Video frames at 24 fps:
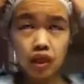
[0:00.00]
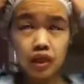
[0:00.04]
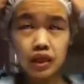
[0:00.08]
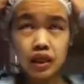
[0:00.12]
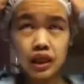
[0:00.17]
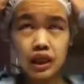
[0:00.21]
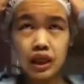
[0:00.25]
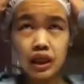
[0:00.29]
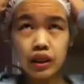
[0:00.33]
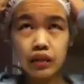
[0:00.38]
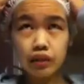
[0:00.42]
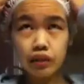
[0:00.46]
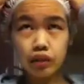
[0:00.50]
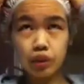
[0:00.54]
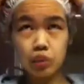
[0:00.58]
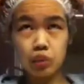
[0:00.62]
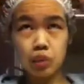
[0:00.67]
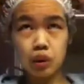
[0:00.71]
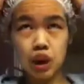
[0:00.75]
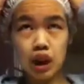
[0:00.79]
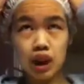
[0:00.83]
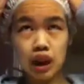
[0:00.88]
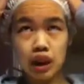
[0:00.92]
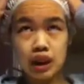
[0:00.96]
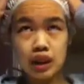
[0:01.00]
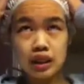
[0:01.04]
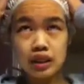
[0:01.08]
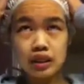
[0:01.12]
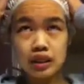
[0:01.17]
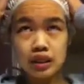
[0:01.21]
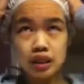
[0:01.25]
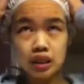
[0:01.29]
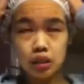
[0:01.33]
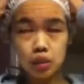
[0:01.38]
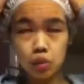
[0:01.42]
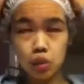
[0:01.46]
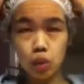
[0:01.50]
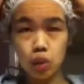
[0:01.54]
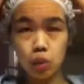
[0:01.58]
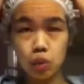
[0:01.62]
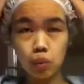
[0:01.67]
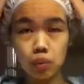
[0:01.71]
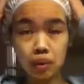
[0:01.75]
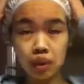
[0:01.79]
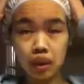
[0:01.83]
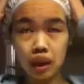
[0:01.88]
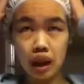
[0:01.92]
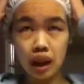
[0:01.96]
the heat from your head
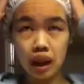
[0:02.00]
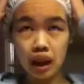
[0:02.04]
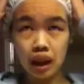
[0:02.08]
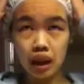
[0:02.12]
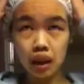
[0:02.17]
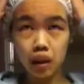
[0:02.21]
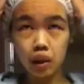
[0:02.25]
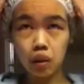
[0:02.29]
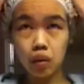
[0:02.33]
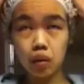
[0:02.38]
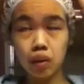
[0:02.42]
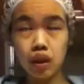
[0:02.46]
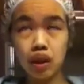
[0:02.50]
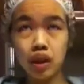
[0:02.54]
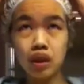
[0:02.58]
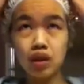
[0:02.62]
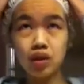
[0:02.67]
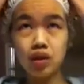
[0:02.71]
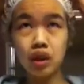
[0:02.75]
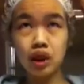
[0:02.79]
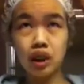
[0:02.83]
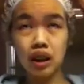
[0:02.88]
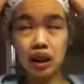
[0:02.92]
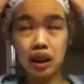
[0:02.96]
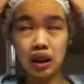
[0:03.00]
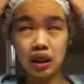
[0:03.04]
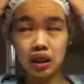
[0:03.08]
won't, the hair on your